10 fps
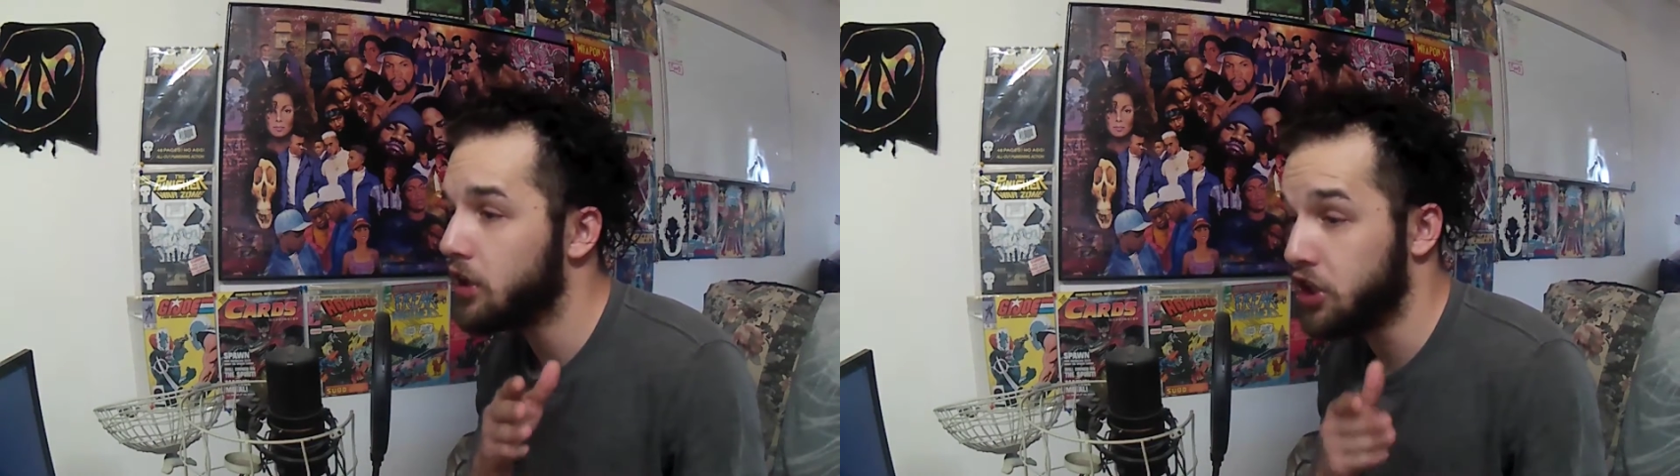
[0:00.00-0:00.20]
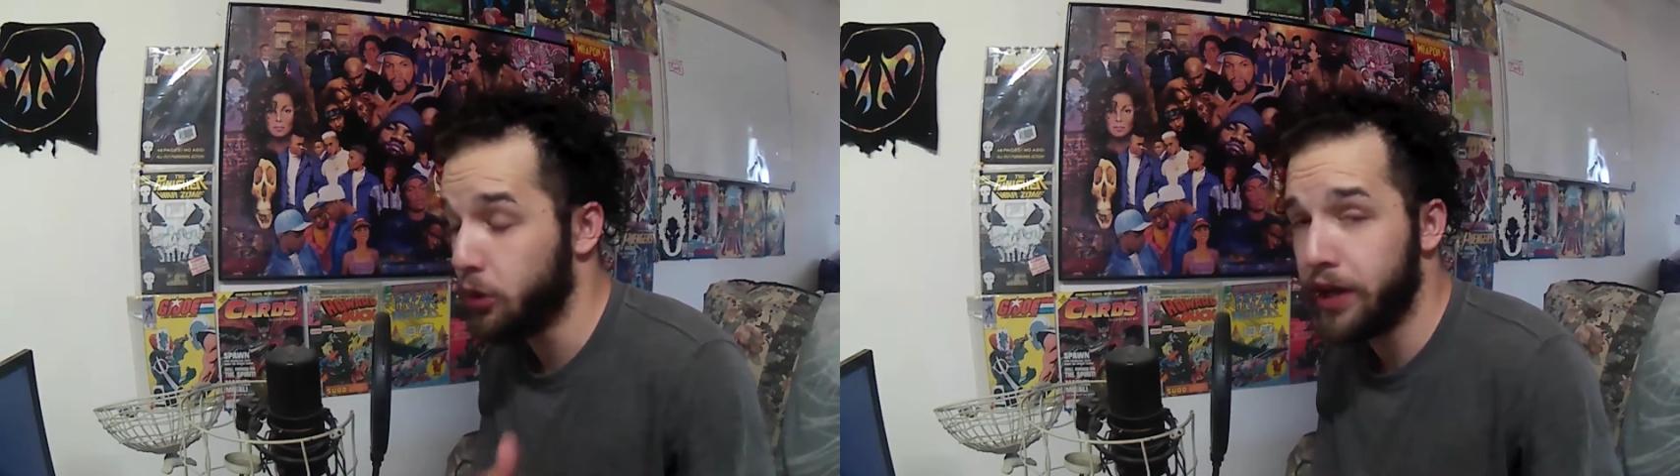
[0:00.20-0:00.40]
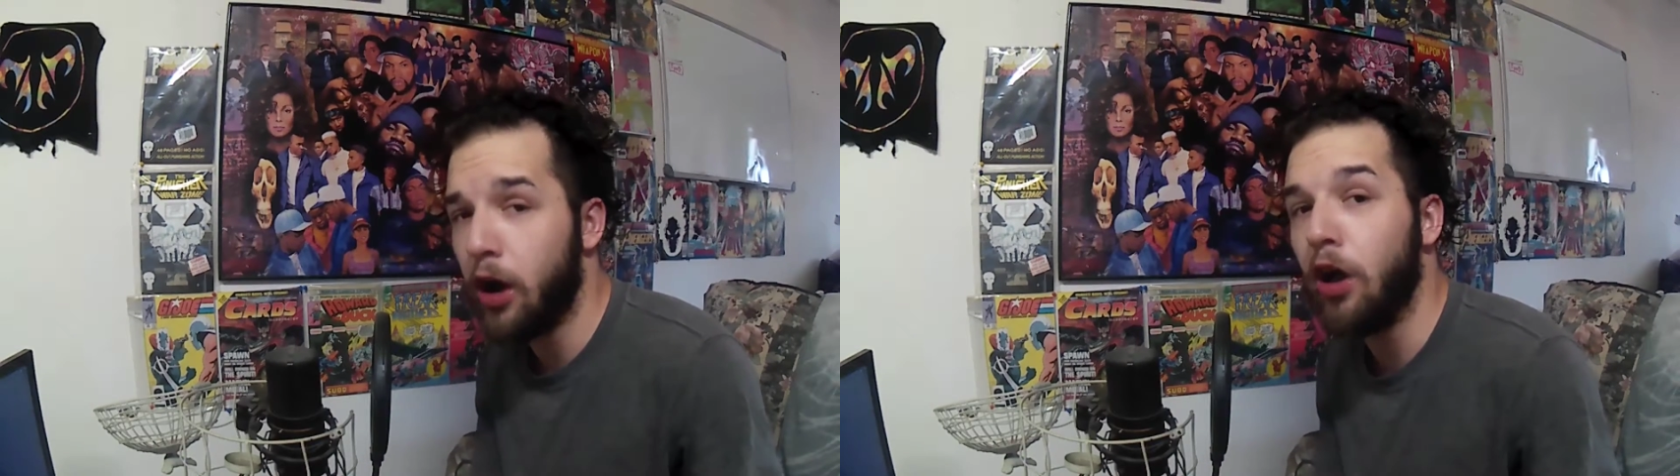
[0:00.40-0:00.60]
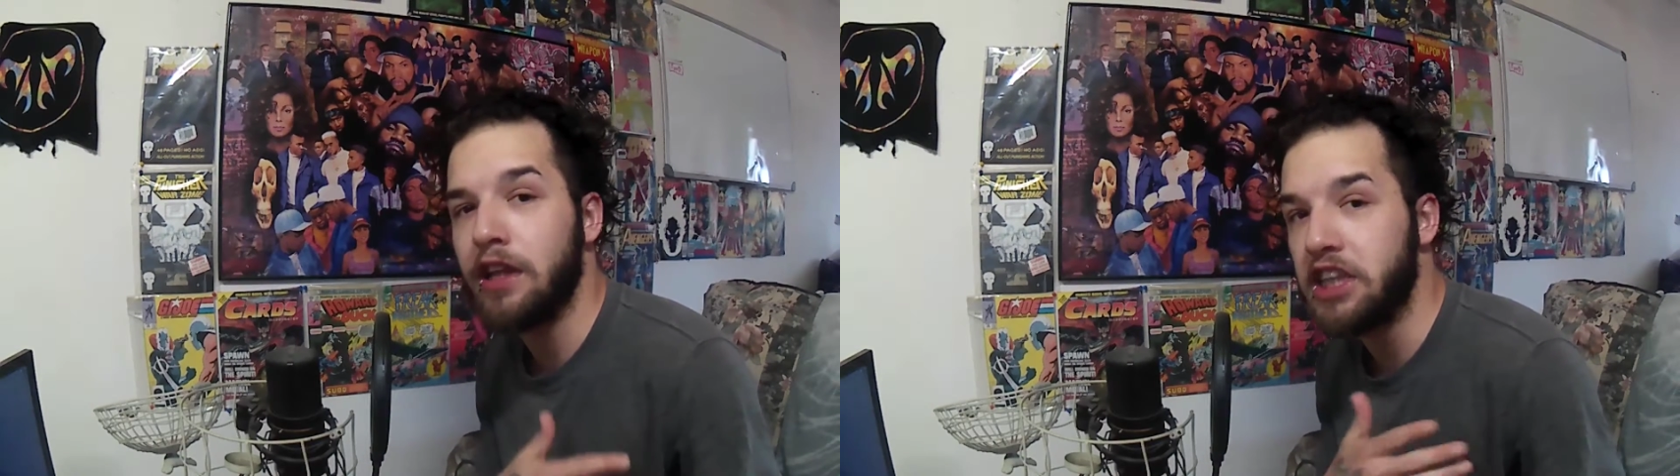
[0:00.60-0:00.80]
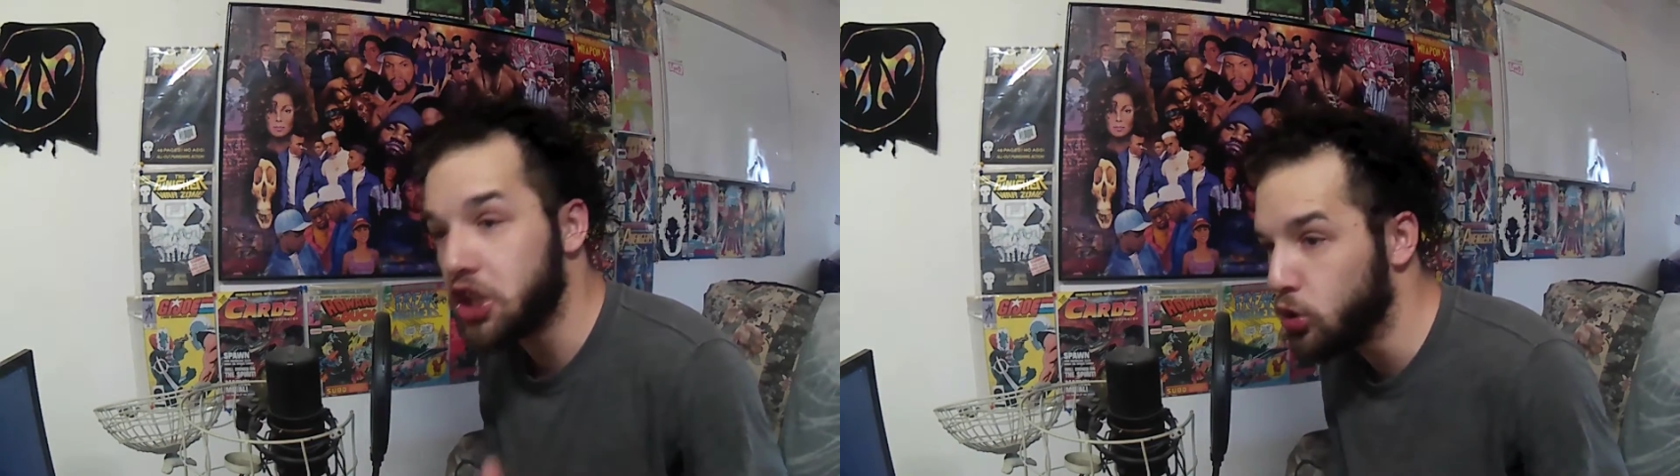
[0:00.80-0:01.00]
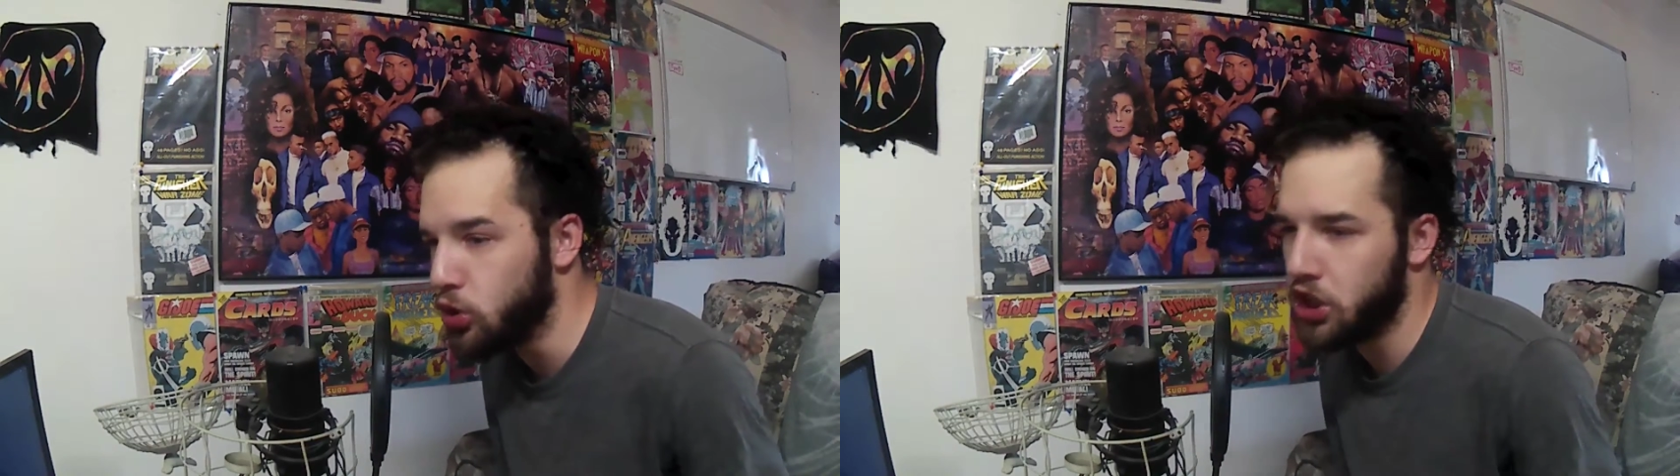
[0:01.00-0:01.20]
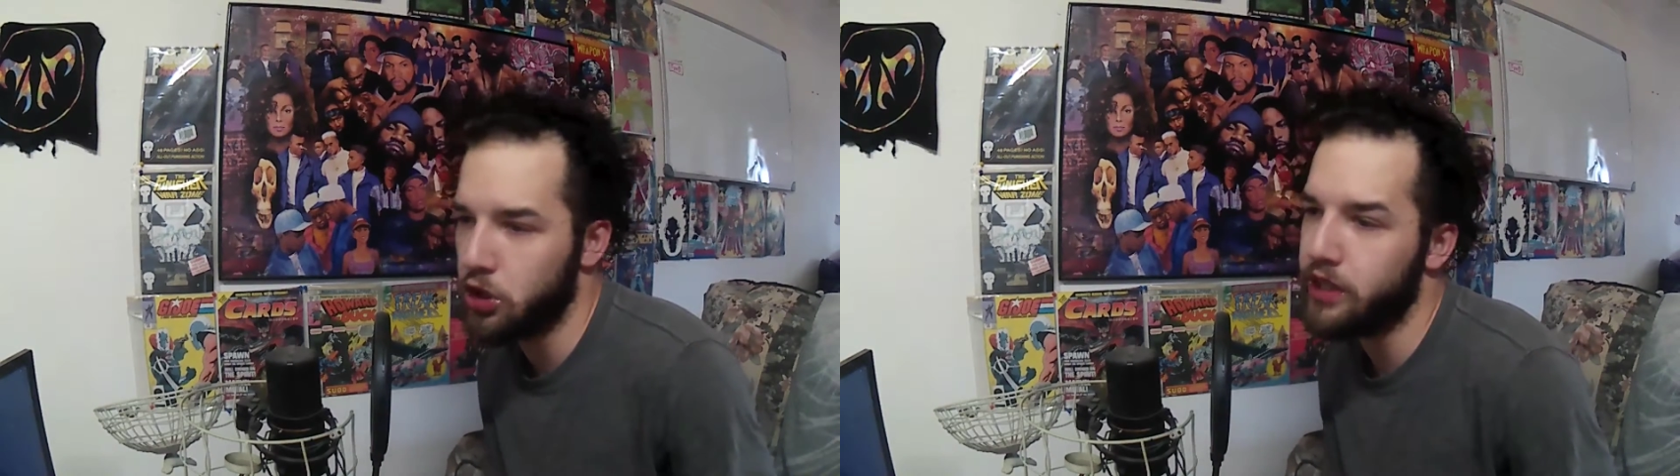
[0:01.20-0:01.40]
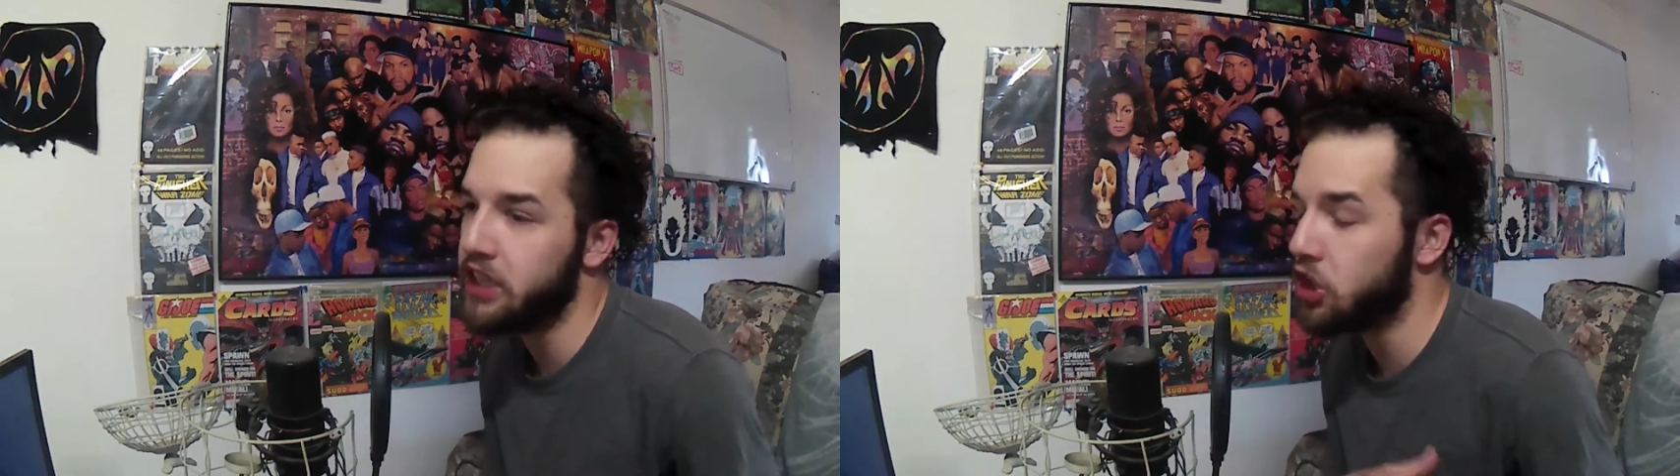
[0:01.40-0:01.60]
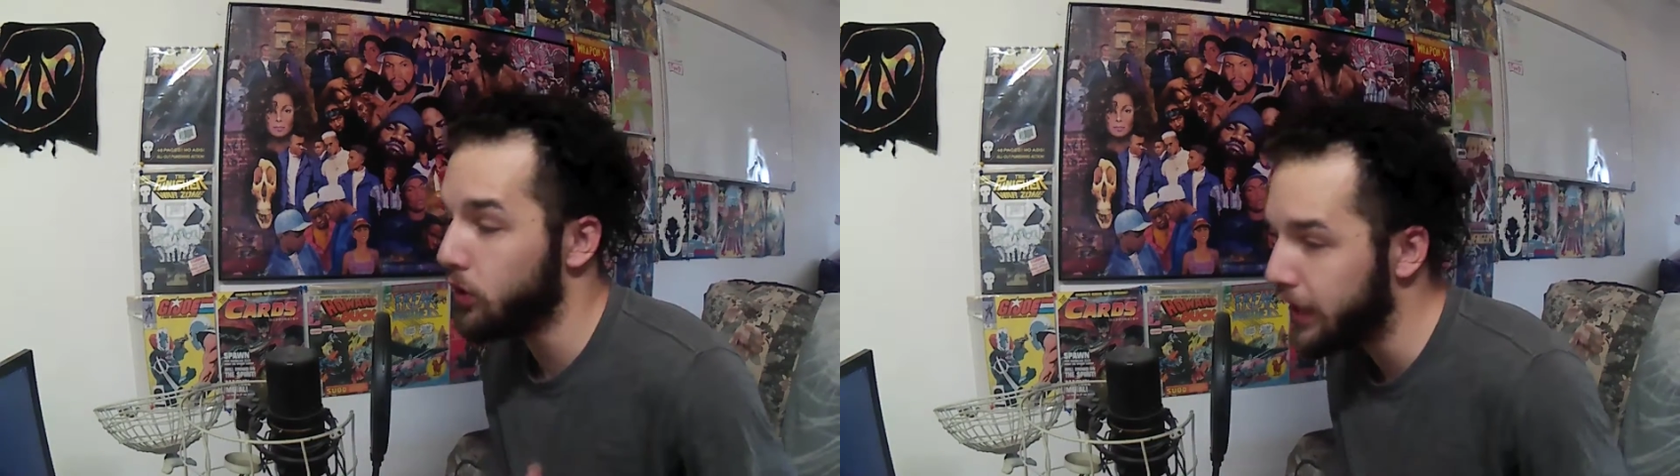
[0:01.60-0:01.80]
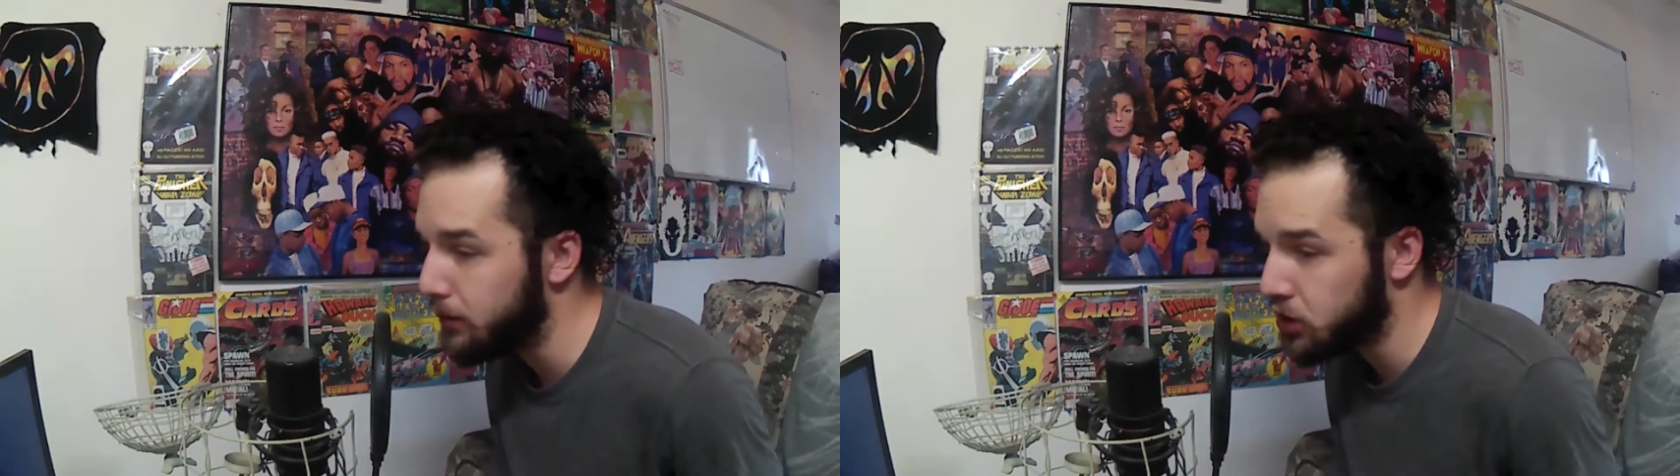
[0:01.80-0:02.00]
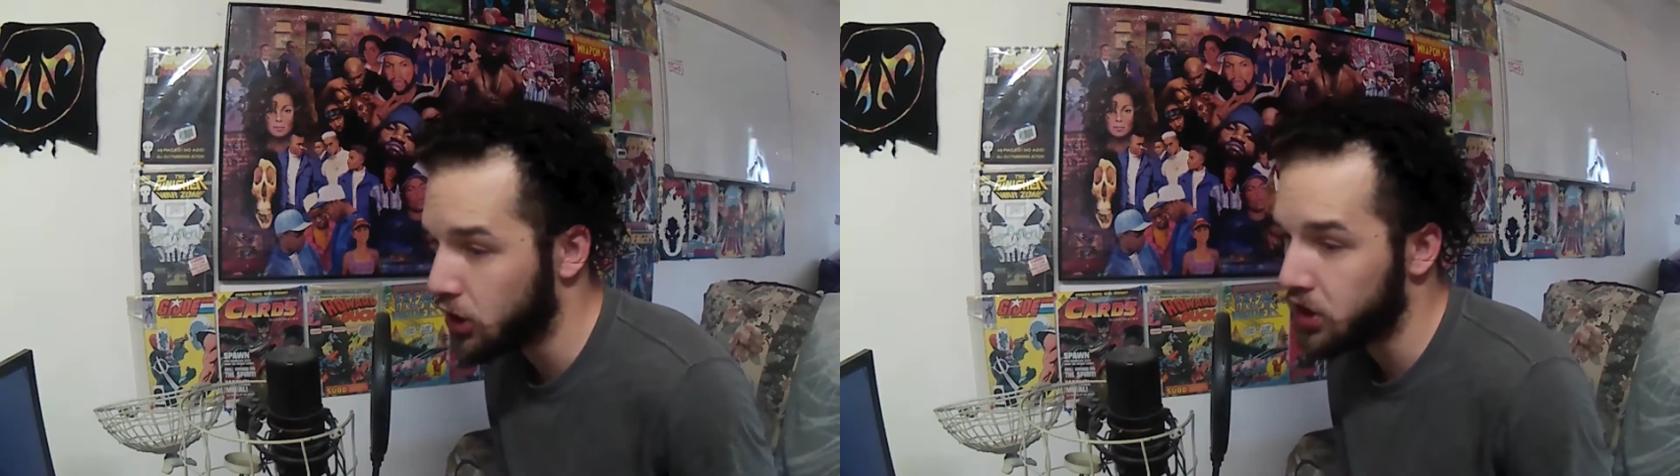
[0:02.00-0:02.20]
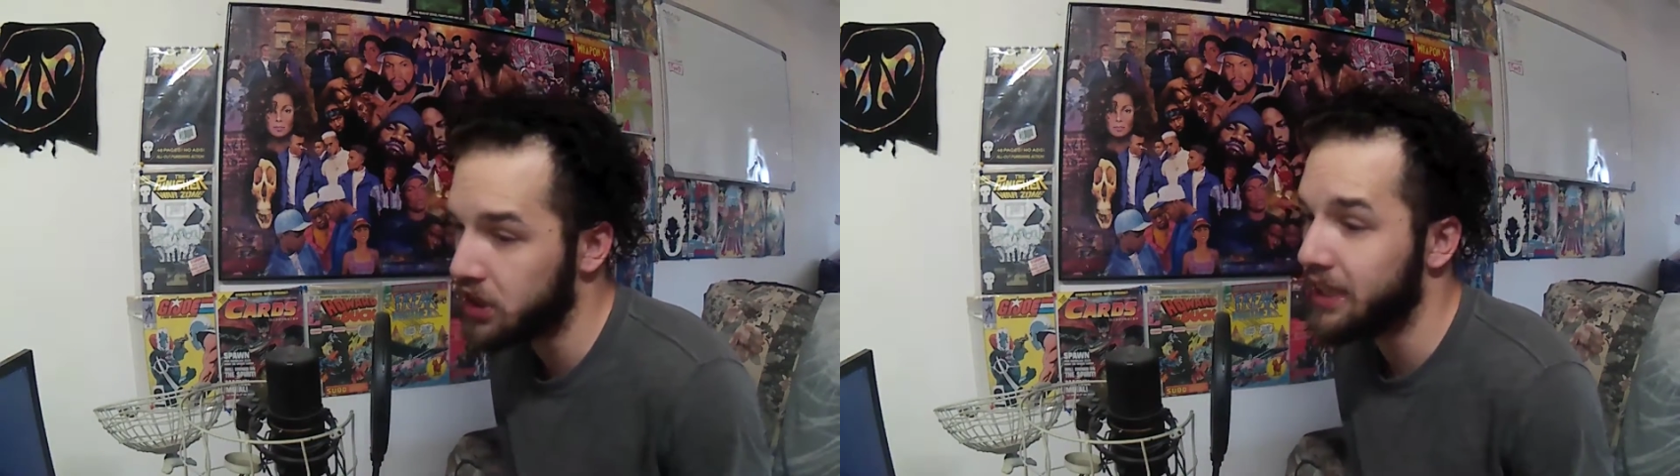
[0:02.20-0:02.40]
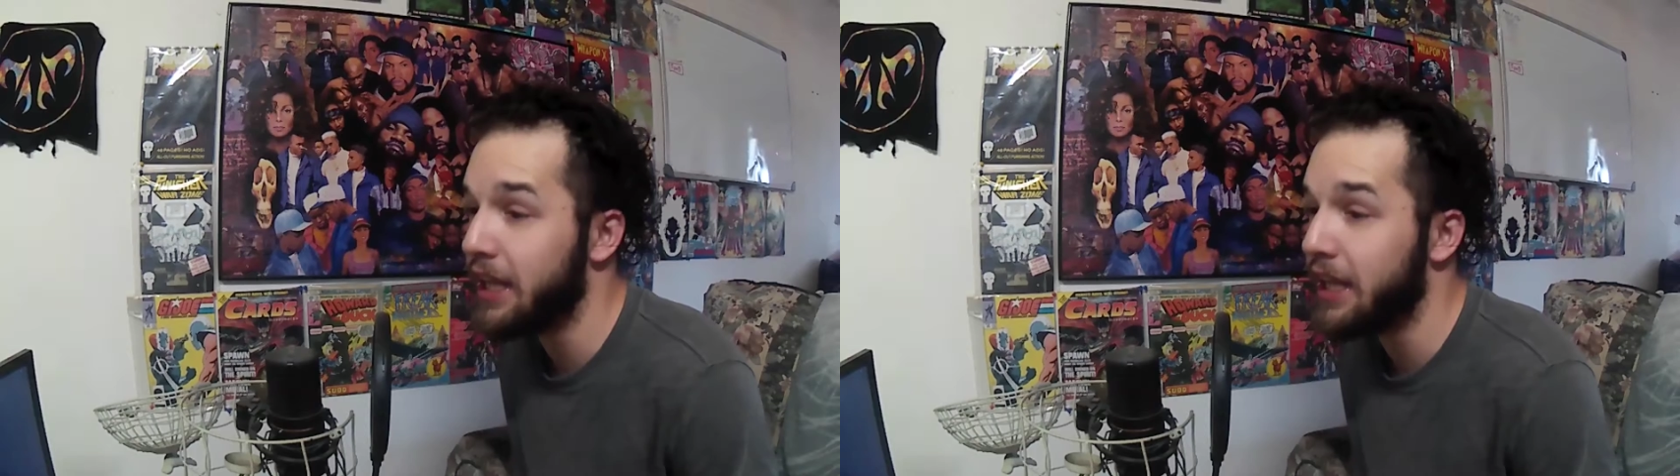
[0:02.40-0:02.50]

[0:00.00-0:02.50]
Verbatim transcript: doing all these school shootings, shooting up churches,